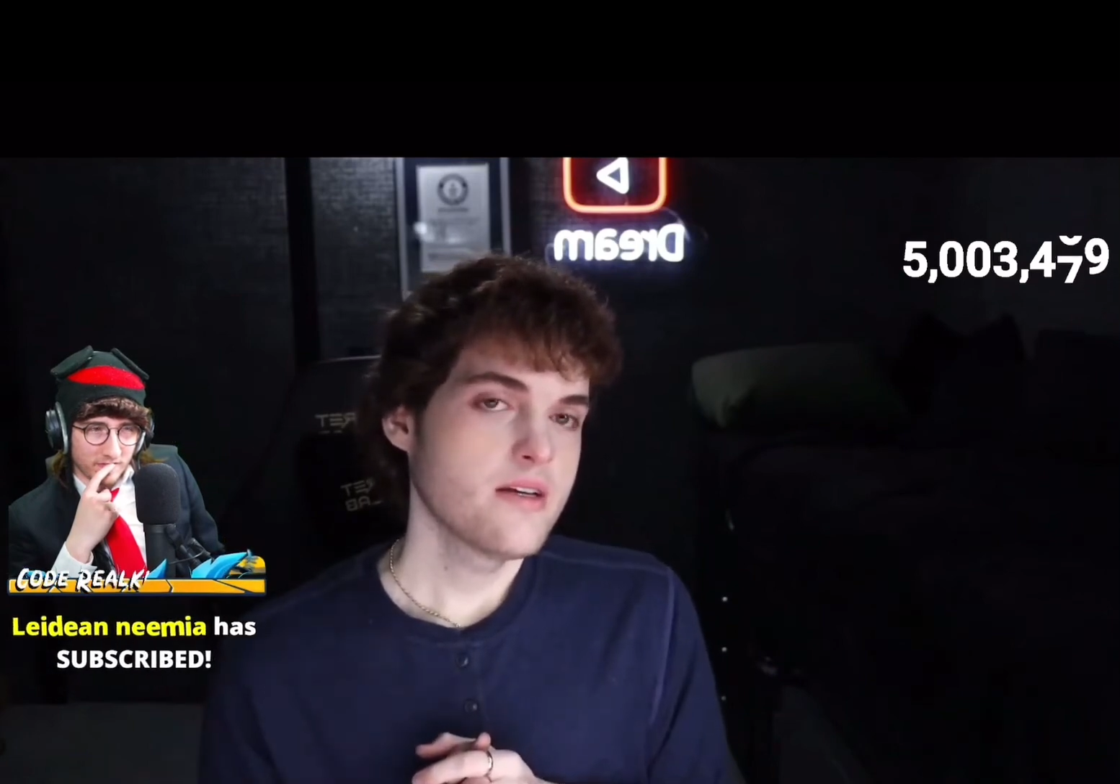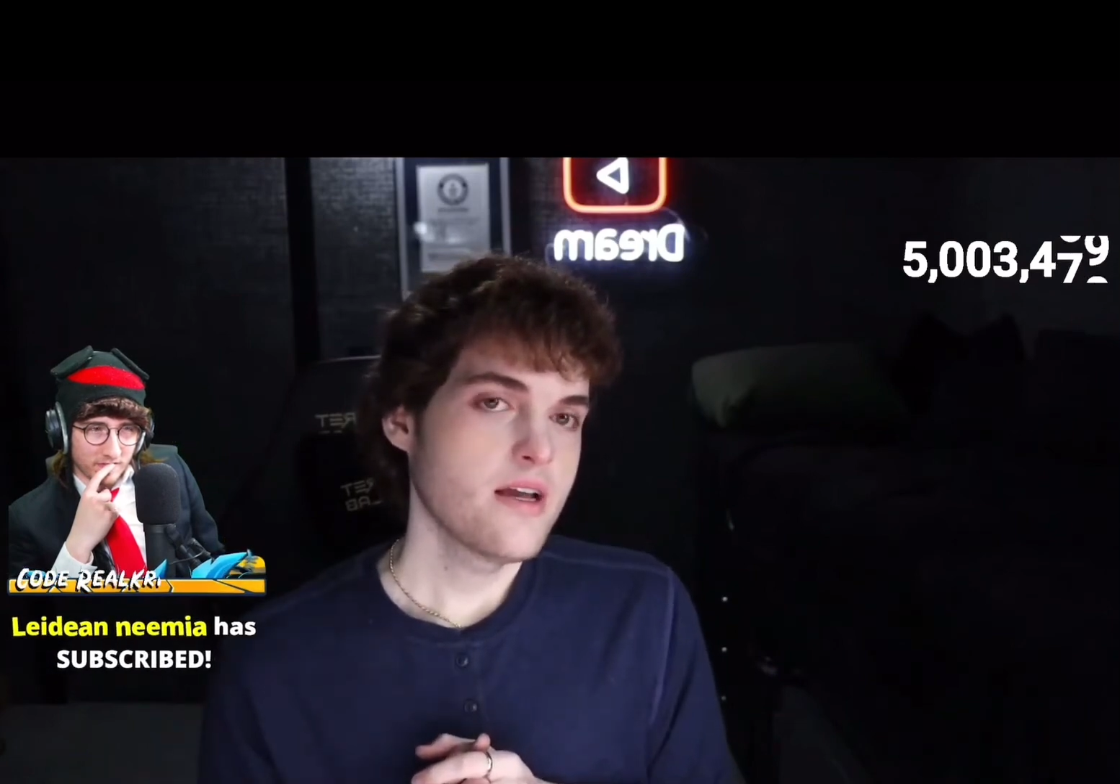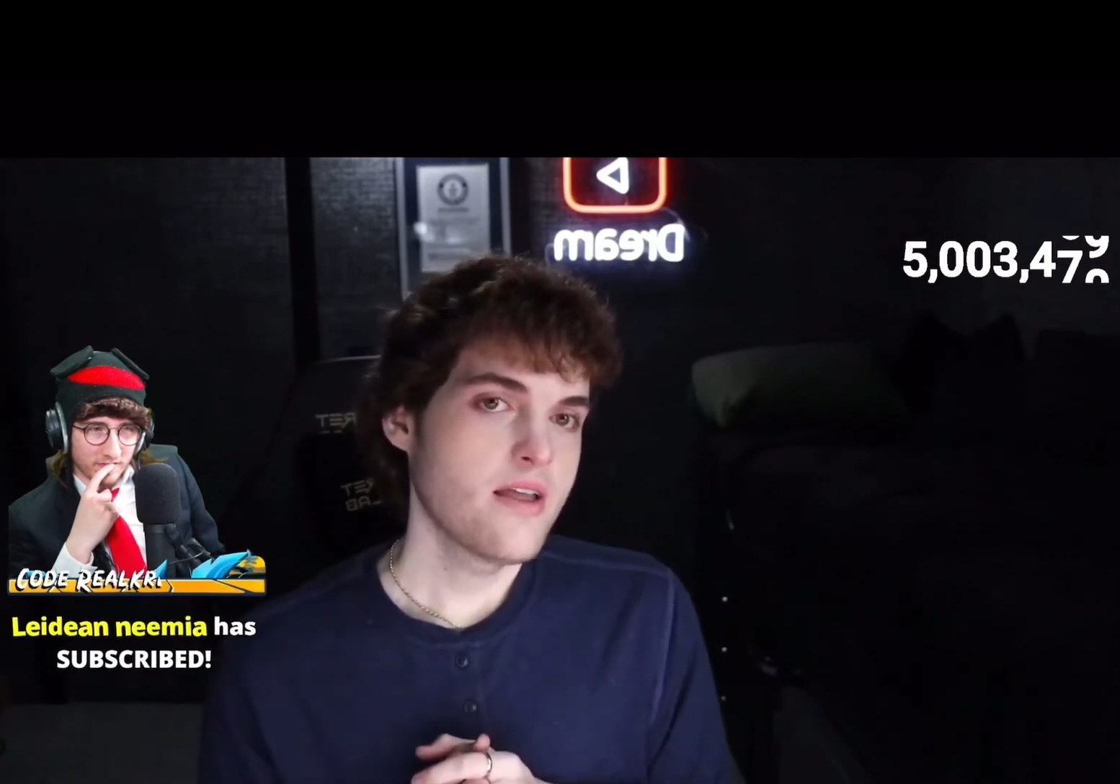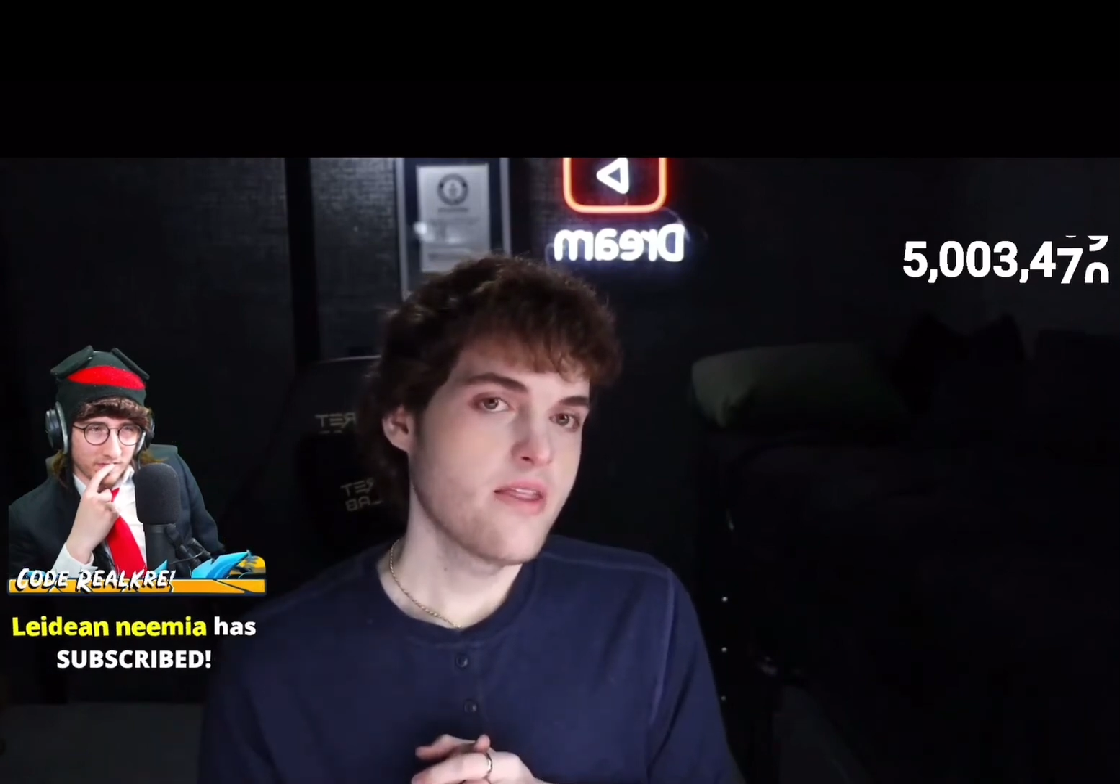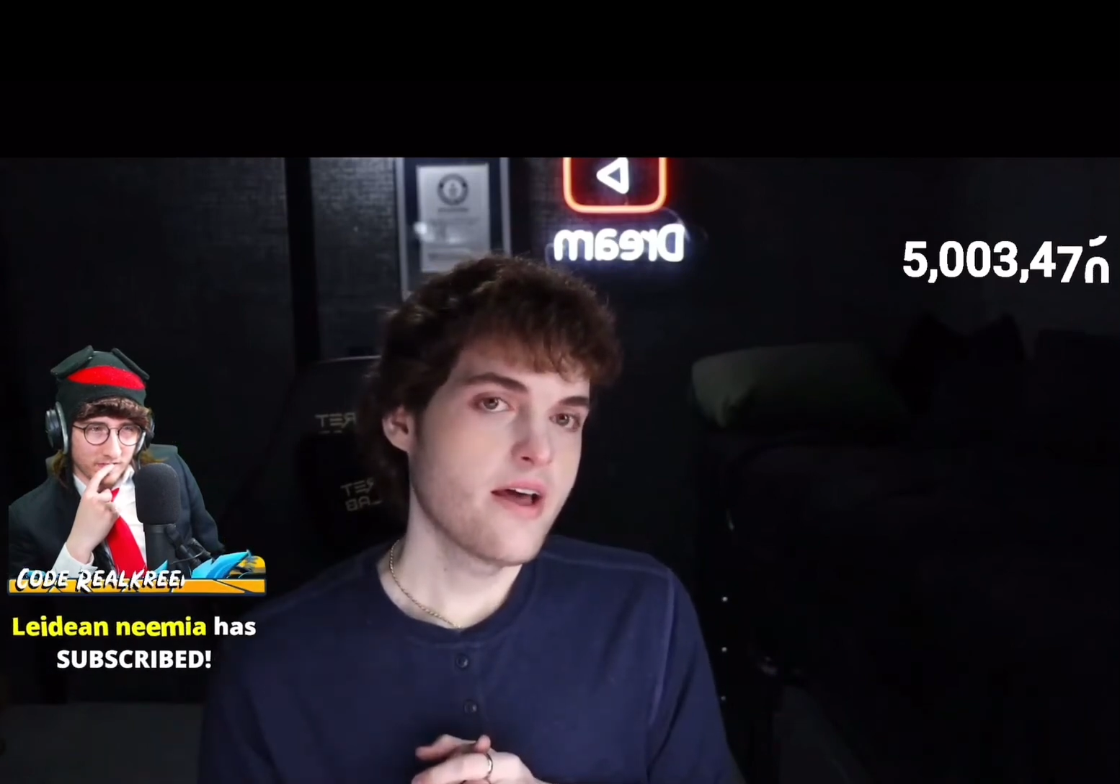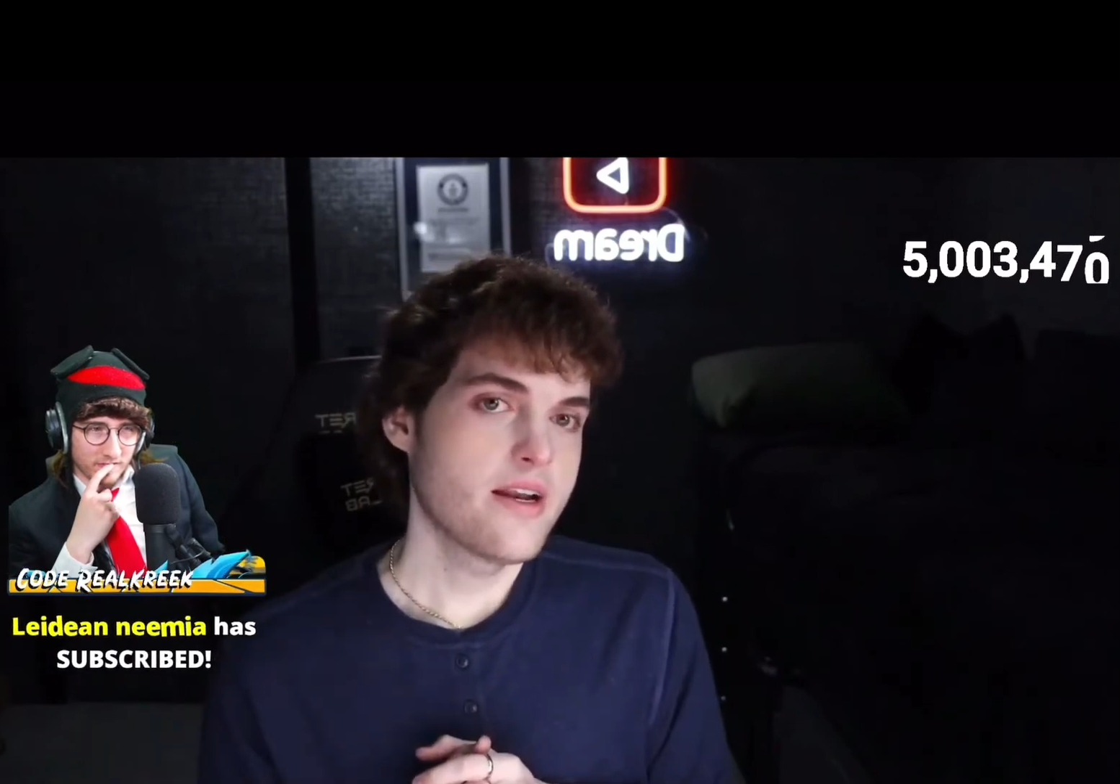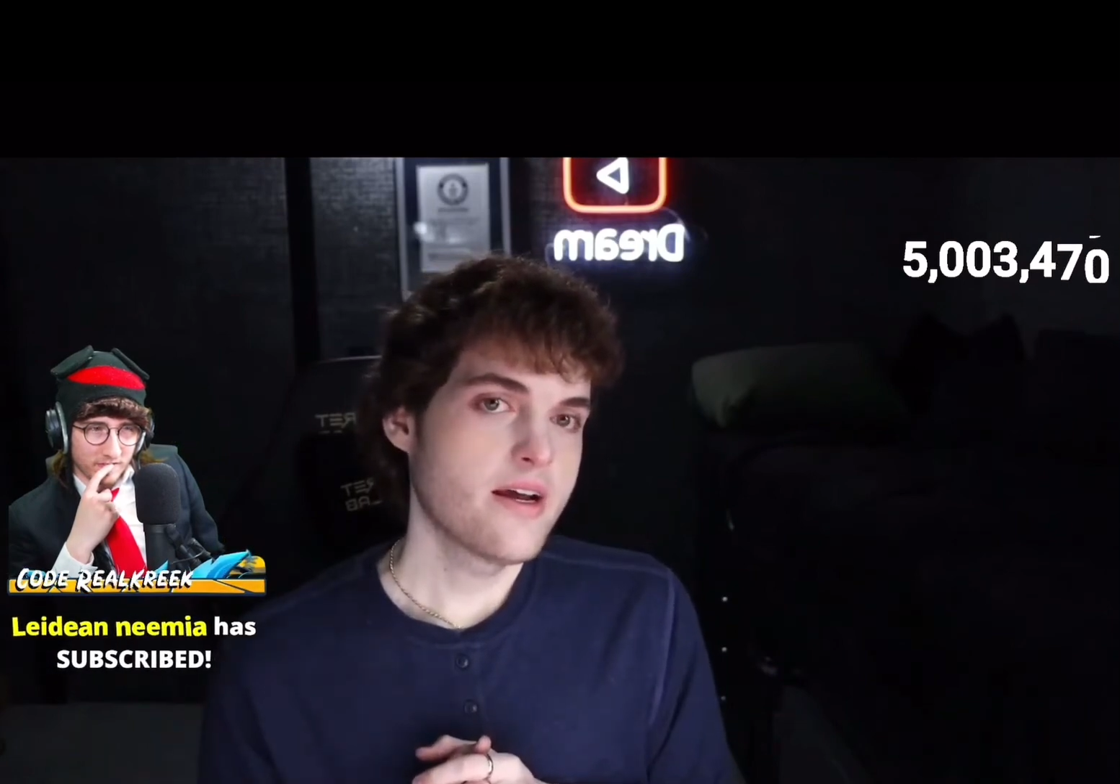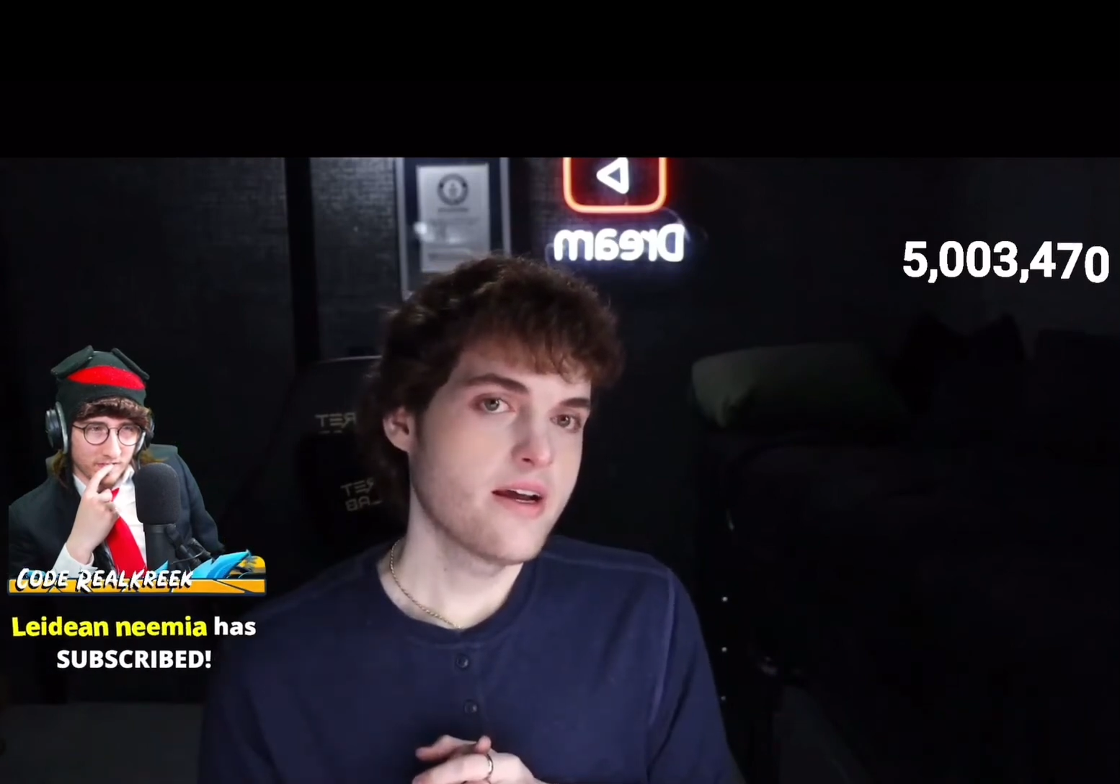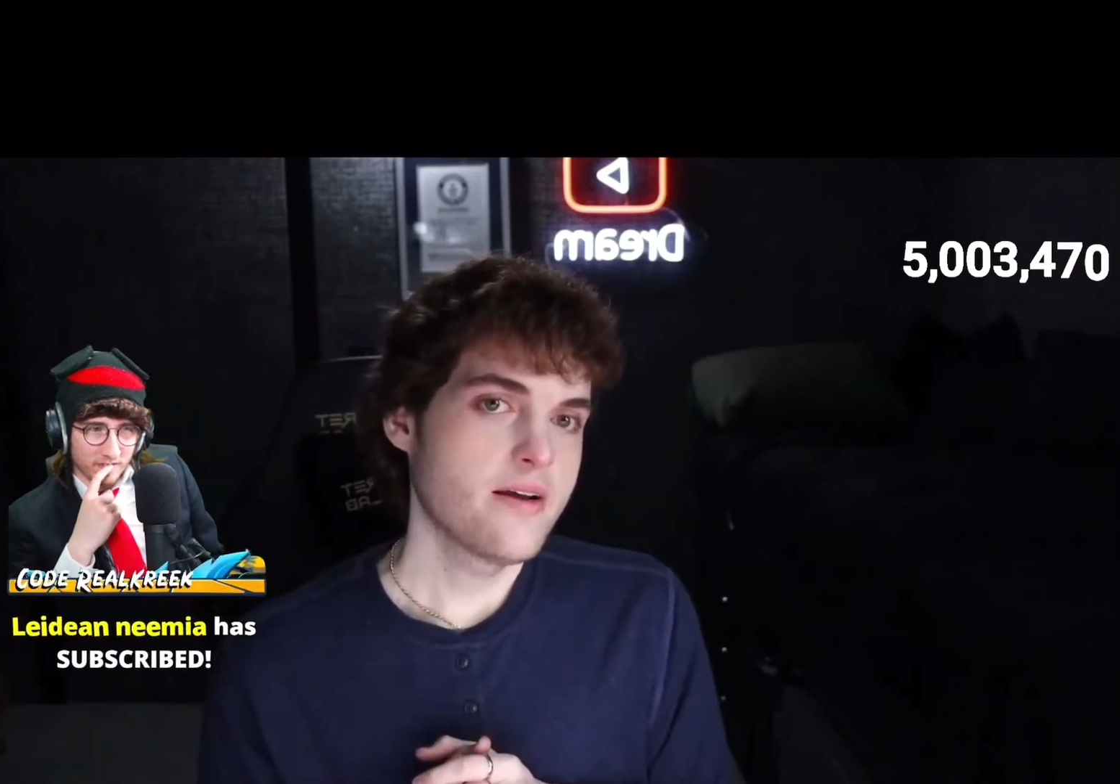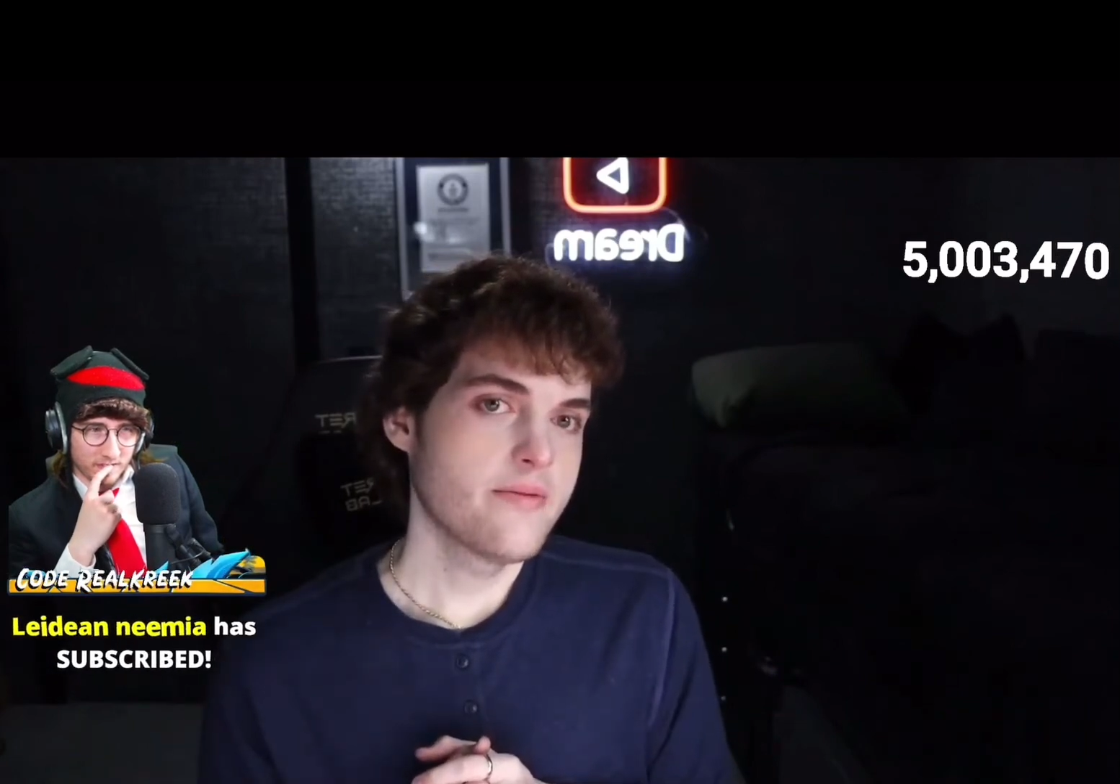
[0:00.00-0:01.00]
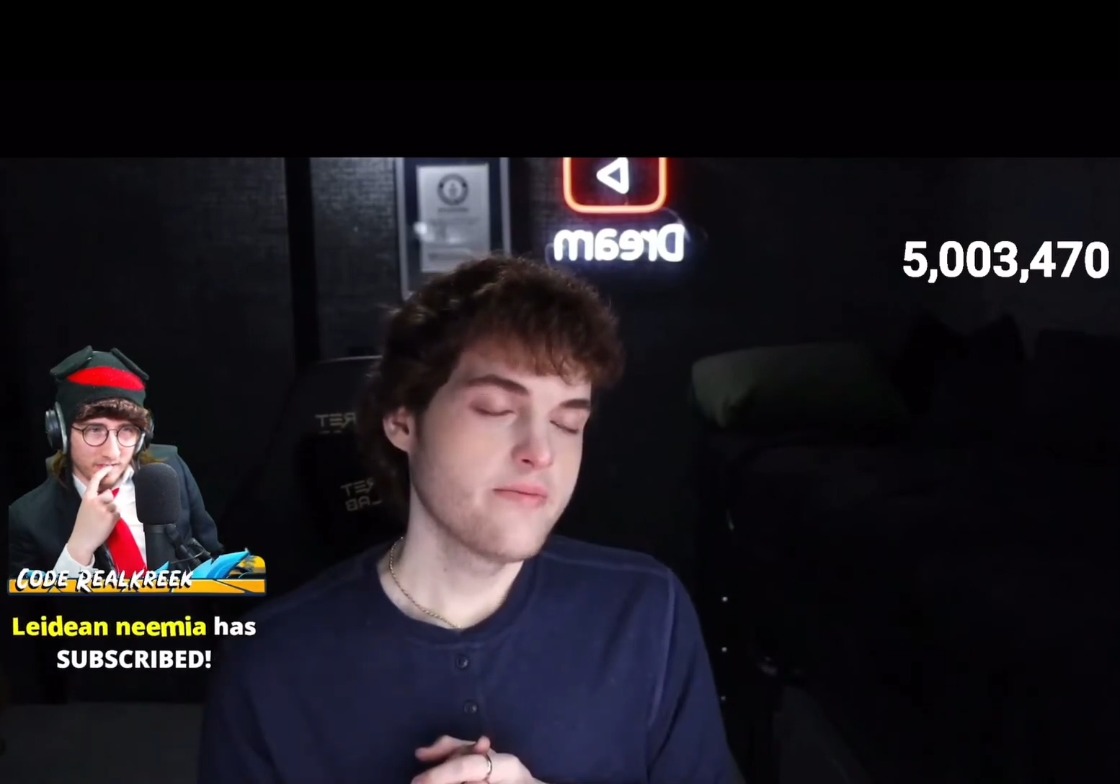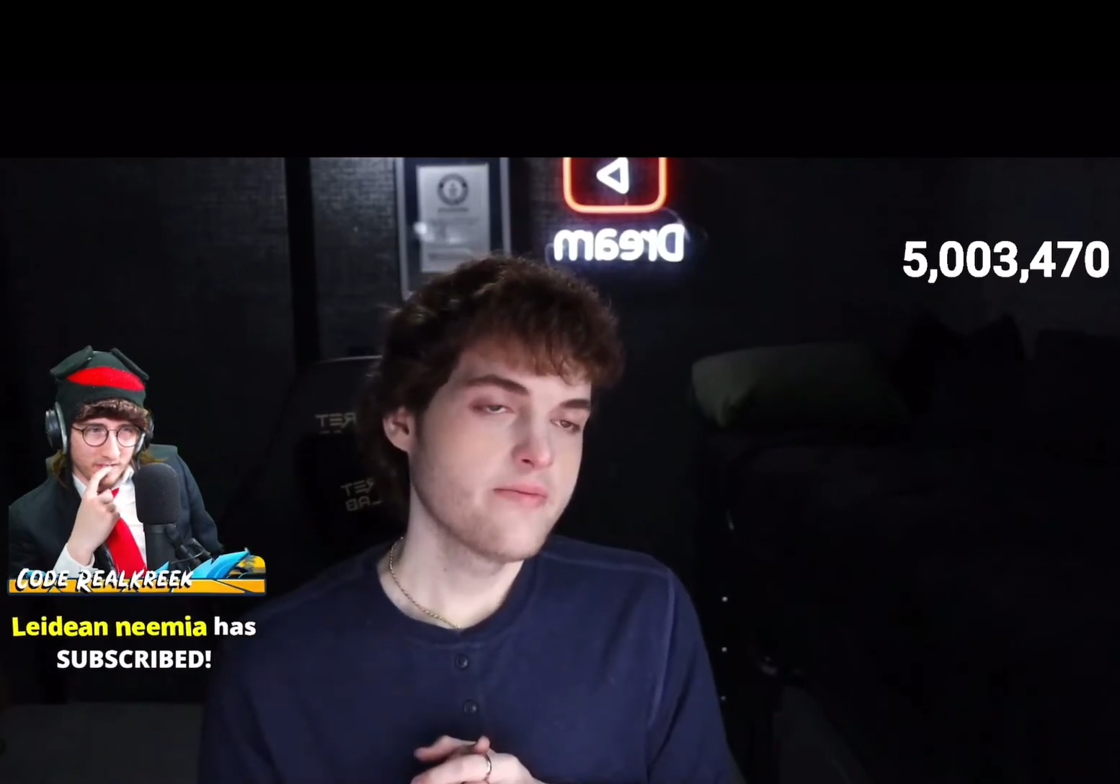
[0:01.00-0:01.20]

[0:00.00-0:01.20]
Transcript: and that uh,